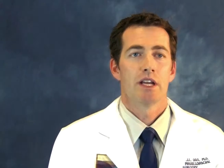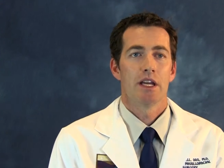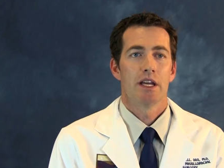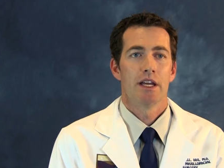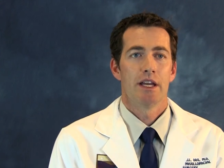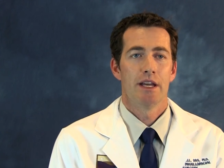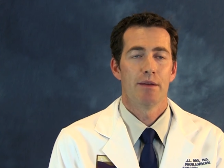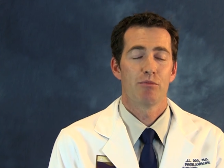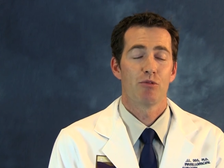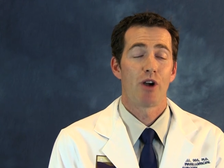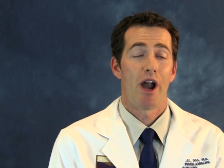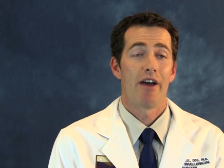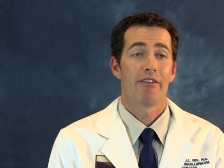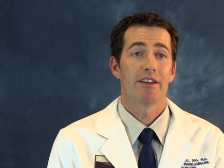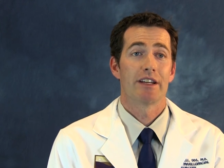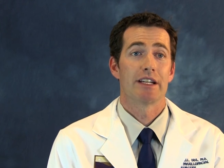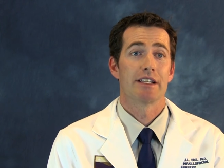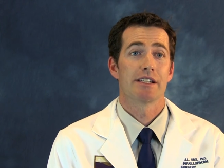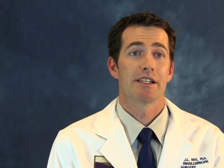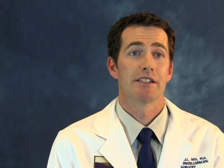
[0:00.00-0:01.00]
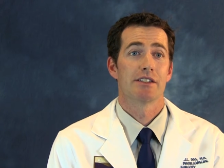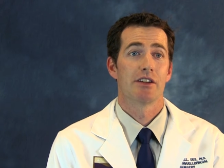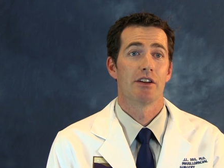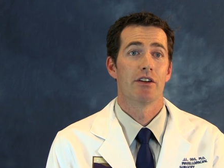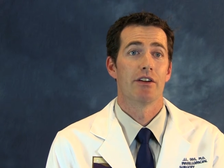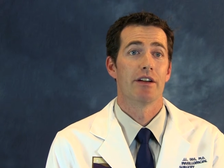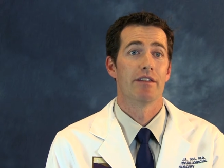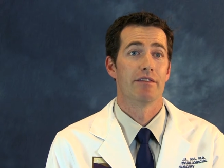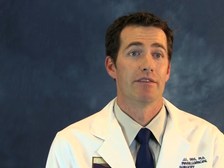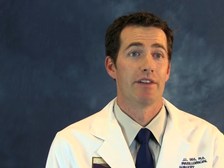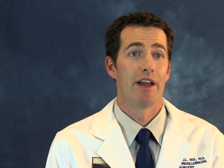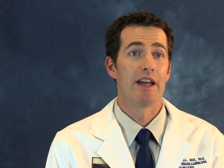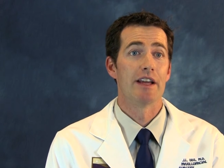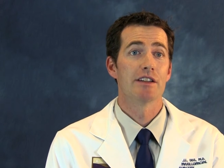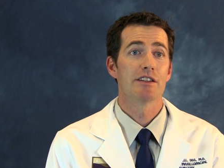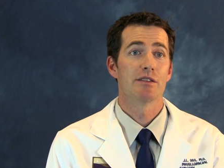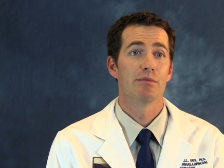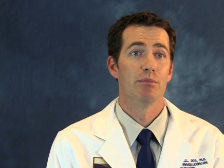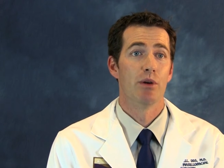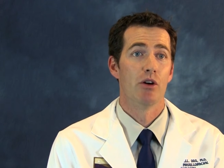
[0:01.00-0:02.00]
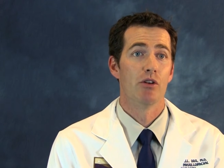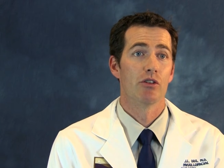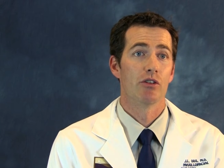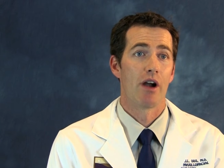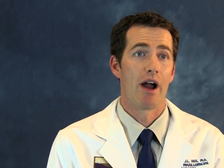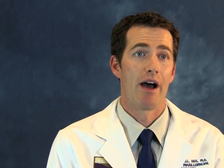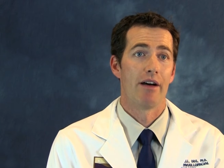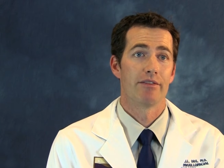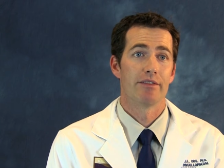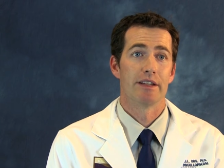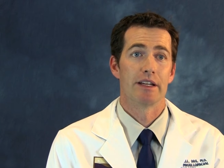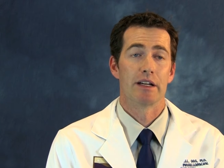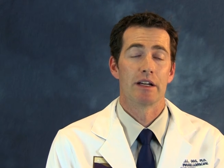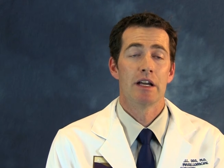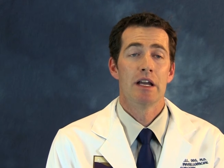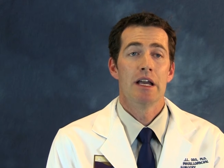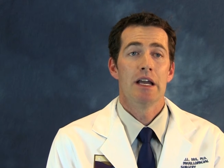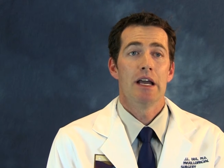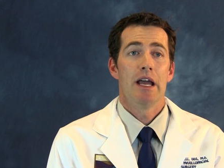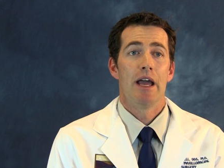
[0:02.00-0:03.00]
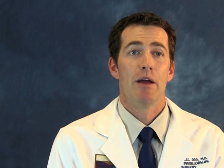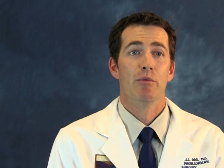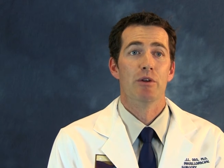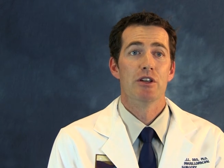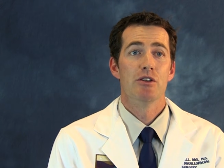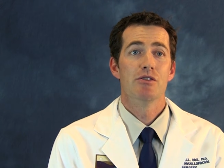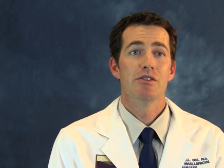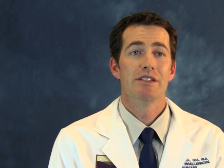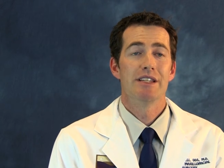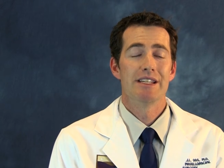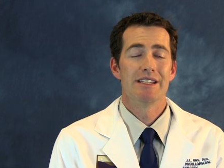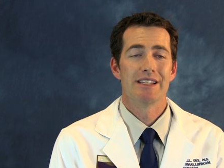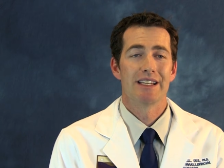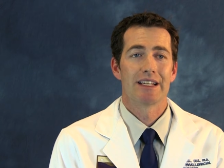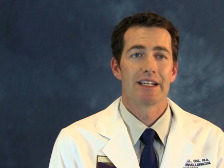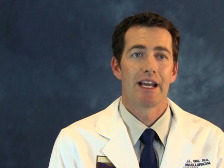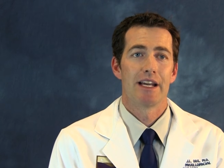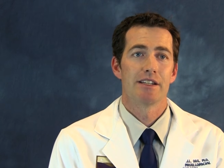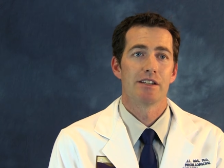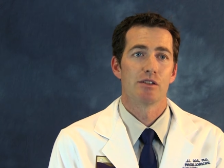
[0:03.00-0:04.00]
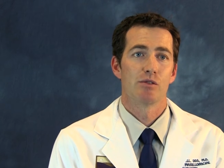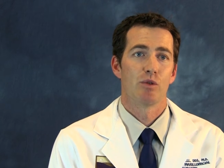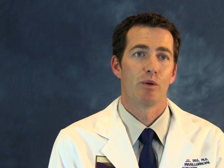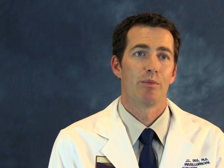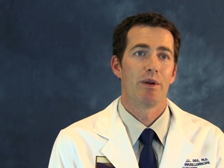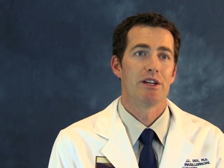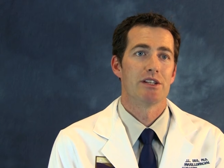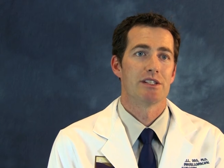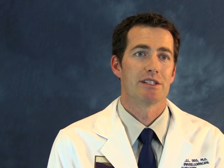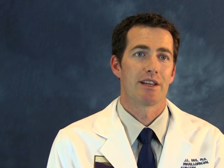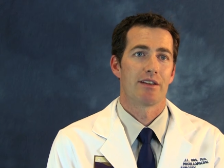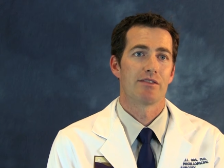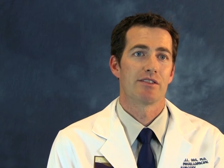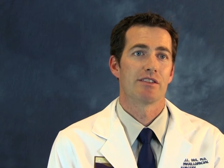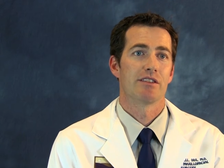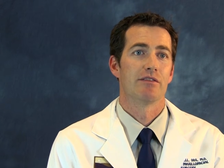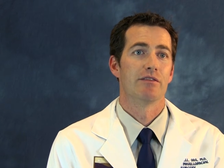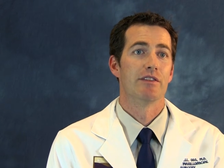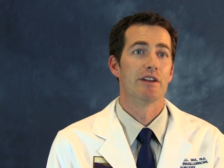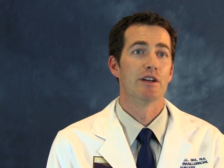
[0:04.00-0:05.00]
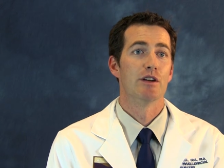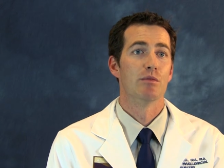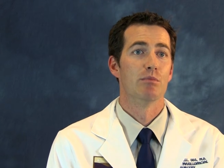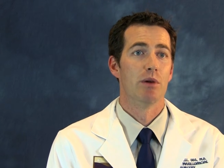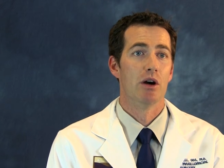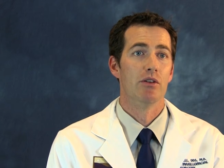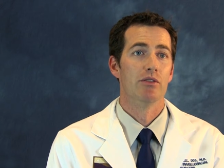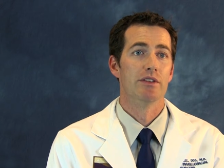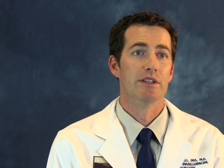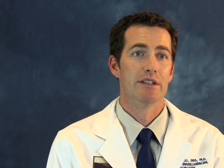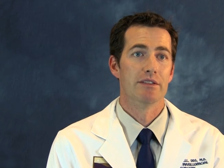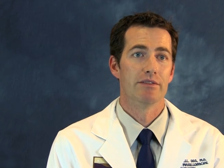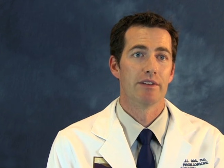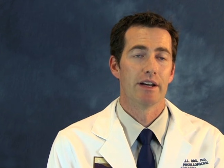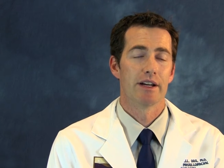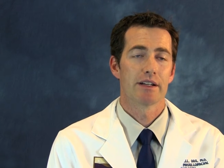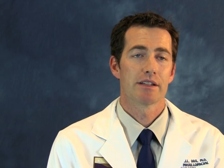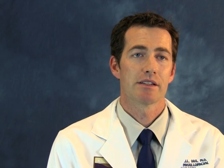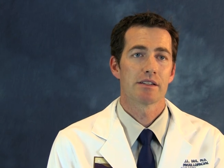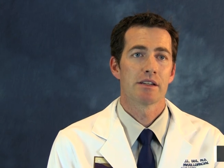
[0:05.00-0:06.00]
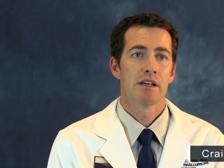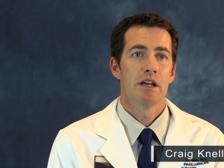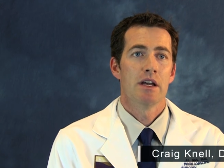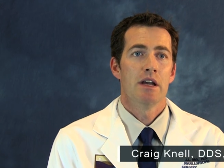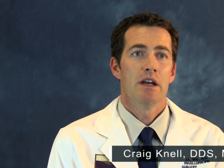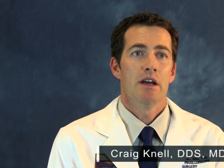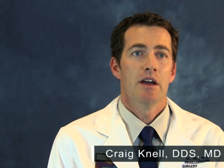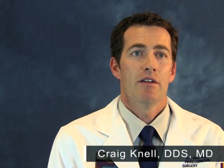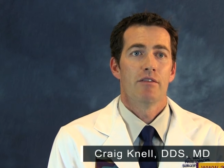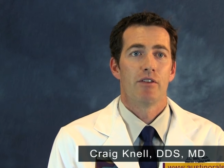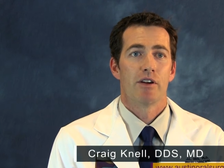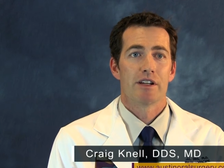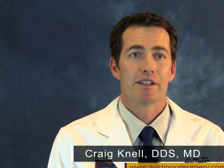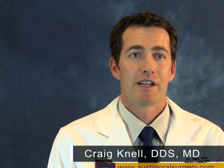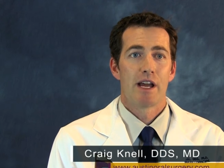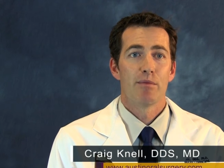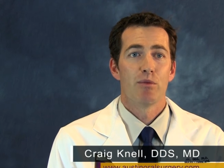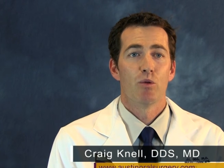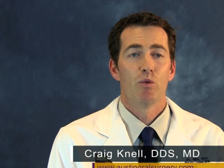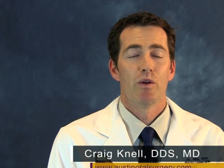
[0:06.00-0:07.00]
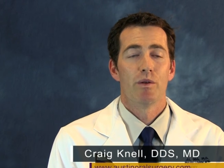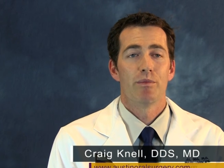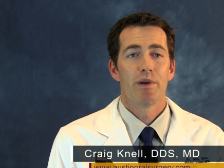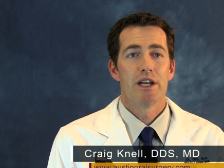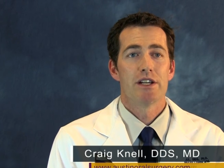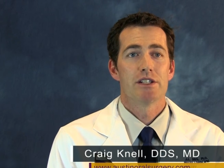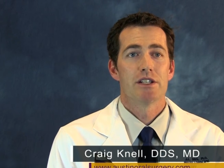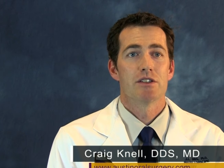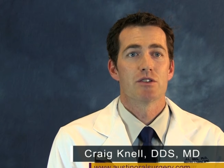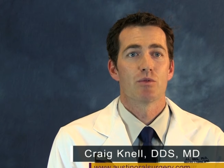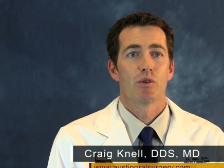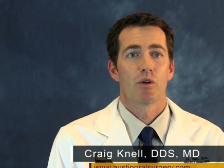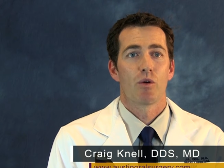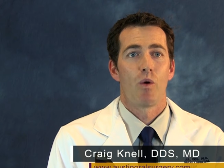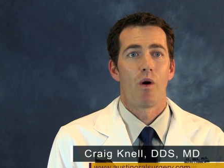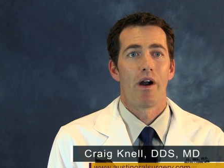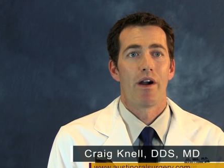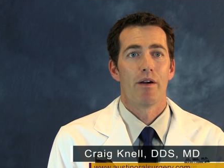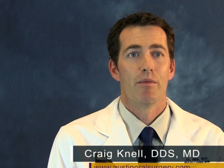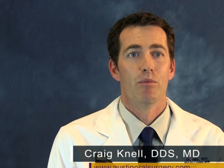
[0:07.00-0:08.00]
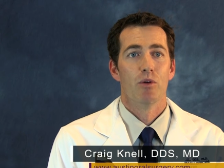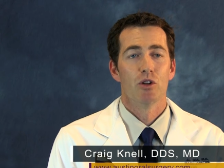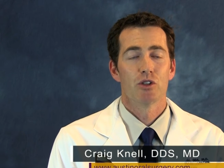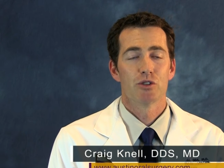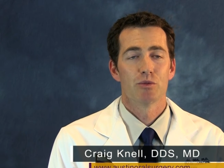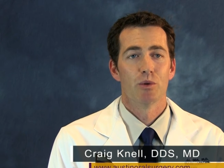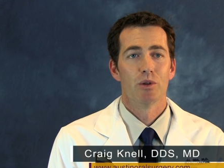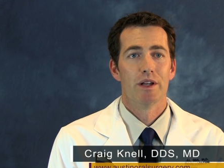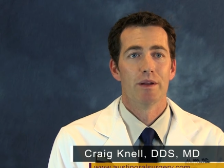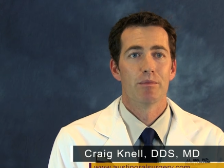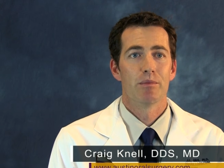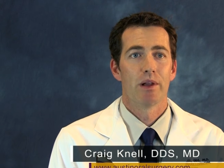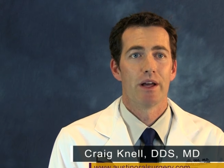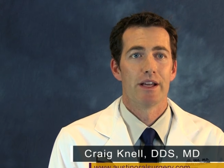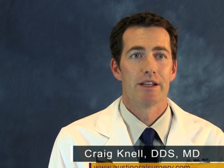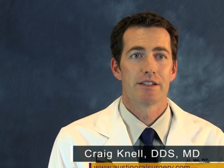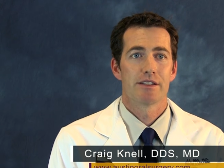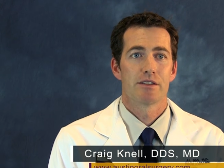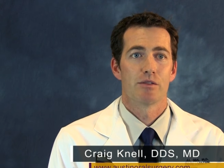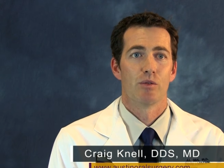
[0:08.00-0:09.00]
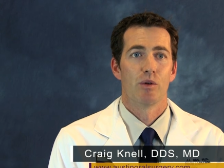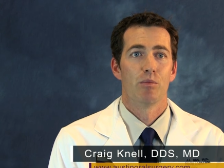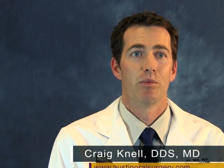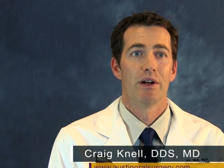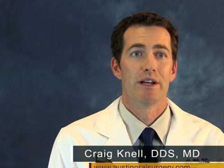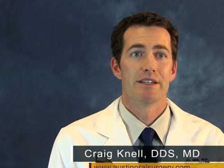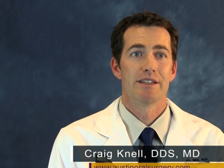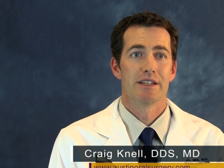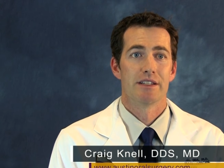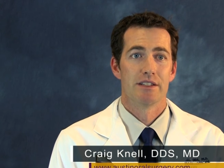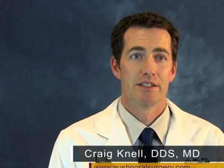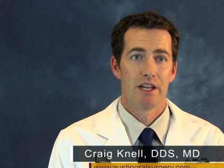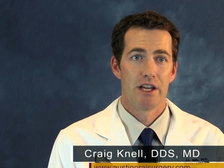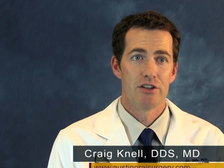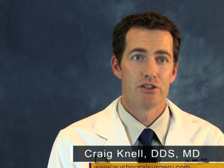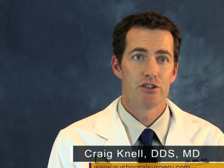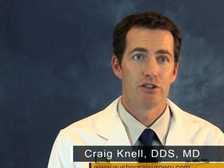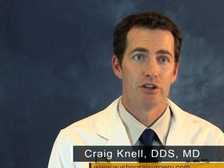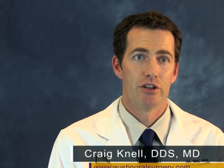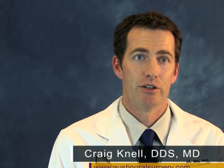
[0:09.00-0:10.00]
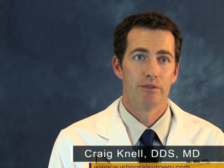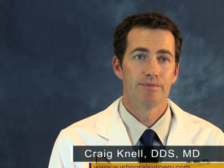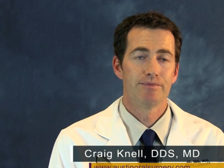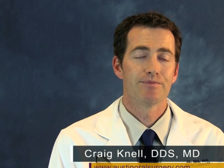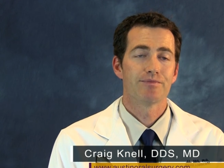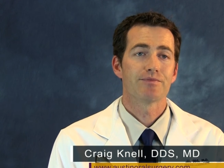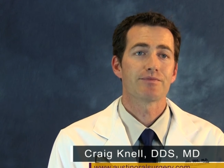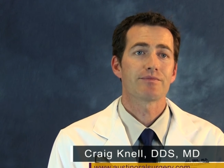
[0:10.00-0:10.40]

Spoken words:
Hip grafting is considered advanced bone grafting, and we use these in cases where patients have severe bone defects. For example, when patients require multiple implants to replace a denture,